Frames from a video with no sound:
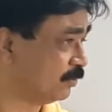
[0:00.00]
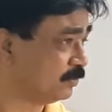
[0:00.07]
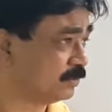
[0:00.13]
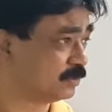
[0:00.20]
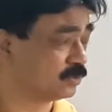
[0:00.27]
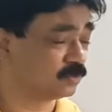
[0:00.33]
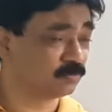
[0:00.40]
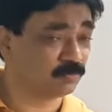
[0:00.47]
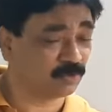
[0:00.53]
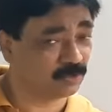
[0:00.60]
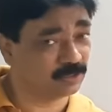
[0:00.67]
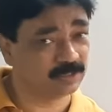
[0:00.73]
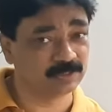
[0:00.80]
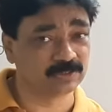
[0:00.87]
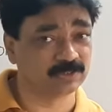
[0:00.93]
is the
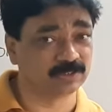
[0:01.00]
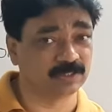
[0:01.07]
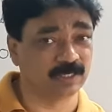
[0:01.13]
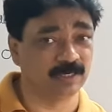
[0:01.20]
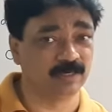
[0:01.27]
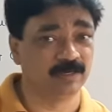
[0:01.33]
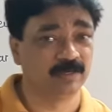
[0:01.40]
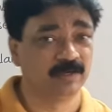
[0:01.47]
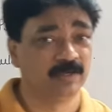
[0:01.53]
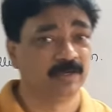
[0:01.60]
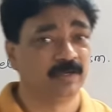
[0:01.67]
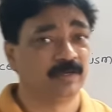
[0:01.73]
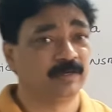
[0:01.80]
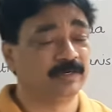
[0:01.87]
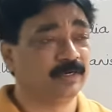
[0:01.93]
smallest cell.
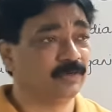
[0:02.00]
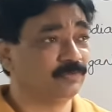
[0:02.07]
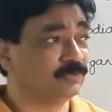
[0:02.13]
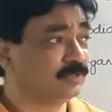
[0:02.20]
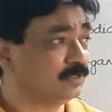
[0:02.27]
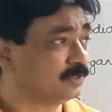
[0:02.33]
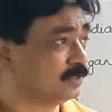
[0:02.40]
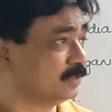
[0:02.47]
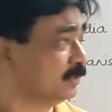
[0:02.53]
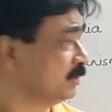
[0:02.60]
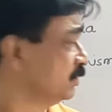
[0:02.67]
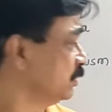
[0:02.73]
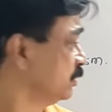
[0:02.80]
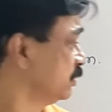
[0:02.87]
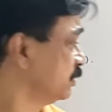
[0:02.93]
Now this
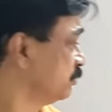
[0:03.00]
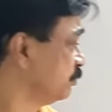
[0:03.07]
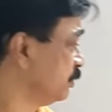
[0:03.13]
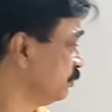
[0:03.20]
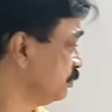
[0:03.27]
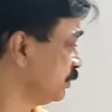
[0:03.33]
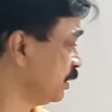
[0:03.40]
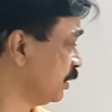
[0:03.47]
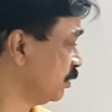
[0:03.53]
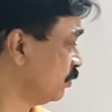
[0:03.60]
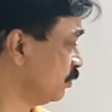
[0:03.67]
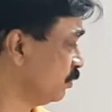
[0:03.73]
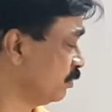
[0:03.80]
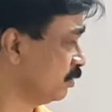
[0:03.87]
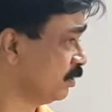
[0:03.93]

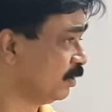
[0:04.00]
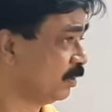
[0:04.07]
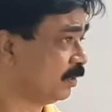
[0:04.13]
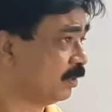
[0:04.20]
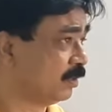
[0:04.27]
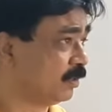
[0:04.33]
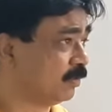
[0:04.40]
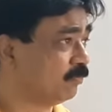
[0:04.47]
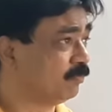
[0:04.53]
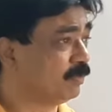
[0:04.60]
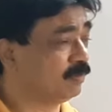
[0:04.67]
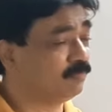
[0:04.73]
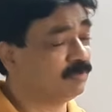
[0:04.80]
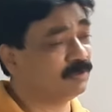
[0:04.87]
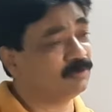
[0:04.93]
PPLO
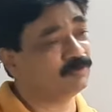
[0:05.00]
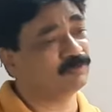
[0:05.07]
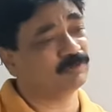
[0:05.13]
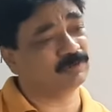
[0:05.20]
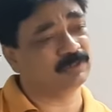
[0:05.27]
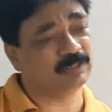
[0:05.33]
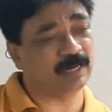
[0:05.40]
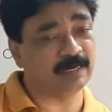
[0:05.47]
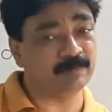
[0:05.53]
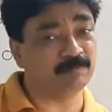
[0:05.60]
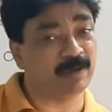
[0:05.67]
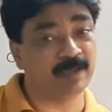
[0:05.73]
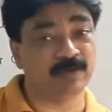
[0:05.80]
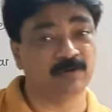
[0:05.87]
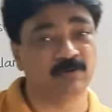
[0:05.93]
may be of 10
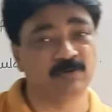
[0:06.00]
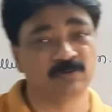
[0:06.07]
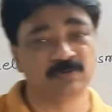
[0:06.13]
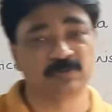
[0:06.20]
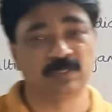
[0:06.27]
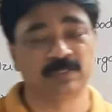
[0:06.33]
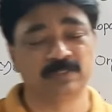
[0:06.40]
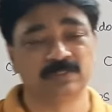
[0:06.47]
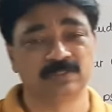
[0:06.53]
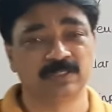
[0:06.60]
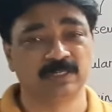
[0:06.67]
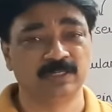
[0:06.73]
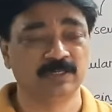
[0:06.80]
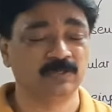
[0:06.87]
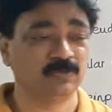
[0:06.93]
microns, that is
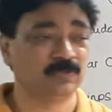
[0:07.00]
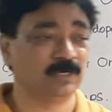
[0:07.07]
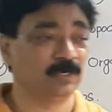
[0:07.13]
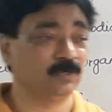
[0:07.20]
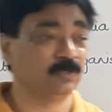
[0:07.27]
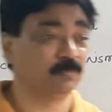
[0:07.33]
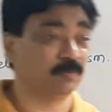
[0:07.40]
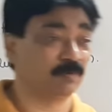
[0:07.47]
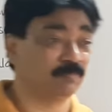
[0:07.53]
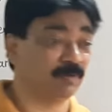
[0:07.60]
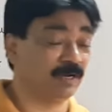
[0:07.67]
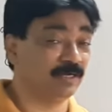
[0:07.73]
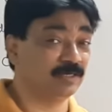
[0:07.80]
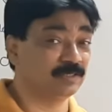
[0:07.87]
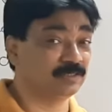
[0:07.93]
10 into 10 to the power
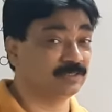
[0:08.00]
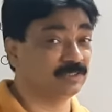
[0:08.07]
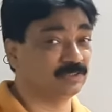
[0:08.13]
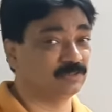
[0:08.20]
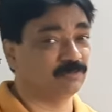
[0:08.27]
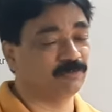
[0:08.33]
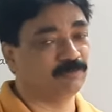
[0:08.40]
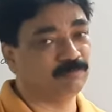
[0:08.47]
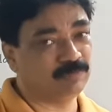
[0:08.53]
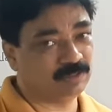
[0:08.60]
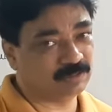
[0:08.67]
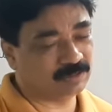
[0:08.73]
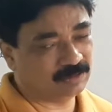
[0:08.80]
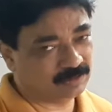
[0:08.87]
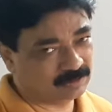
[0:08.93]
minus 6 of a
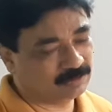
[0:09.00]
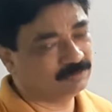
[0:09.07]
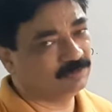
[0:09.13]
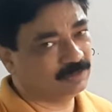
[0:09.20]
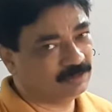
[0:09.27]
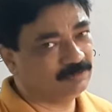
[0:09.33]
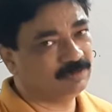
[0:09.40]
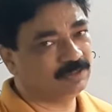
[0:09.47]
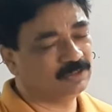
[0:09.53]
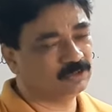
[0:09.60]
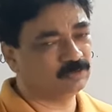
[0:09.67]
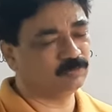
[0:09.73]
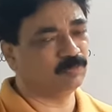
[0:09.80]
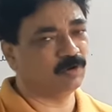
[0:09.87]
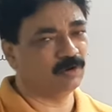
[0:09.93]
meter. That's a very
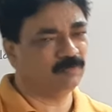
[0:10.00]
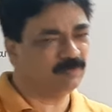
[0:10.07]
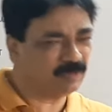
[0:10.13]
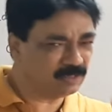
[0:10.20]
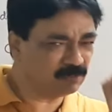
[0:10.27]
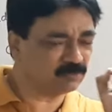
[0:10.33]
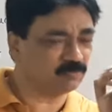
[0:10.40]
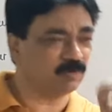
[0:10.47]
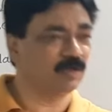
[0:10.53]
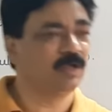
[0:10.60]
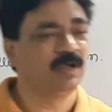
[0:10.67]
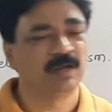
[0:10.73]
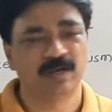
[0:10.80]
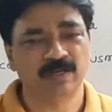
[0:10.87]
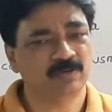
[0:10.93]
small,
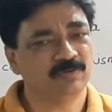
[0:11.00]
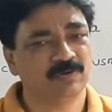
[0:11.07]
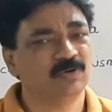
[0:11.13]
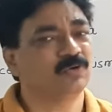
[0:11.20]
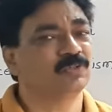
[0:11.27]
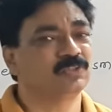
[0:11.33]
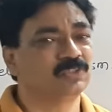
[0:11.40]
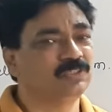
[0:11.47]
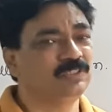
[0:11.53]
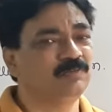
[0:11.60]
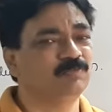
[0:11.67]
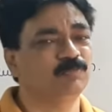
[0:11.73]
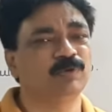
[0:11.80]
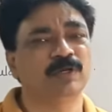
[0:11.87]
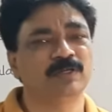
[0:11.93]
like you cannot
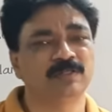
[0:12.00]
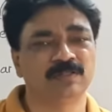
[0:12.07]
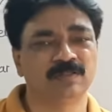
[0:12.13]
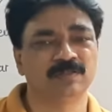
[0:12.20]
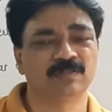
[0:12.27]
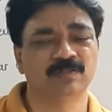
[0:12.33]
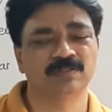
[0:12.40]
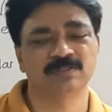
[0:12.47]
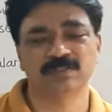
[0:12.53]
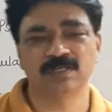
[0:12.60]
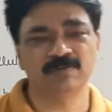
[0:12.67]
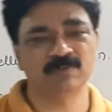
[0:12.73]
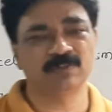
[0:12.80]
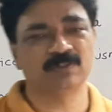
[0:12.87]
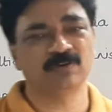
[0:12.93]
see anything, the
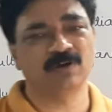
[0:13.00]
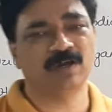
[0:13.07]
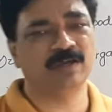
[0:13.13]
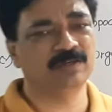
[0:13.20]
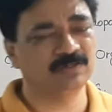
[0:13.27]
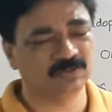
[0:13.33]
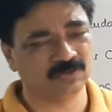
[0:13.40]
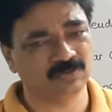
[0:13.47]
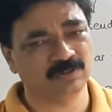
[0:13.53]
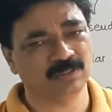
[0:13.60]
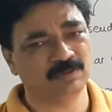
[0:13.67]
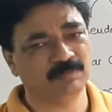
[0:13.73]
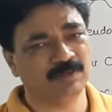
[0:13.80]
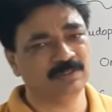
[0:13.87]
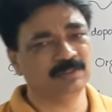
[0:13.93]
cell with your eyes, so you
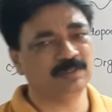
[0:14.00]
can imagine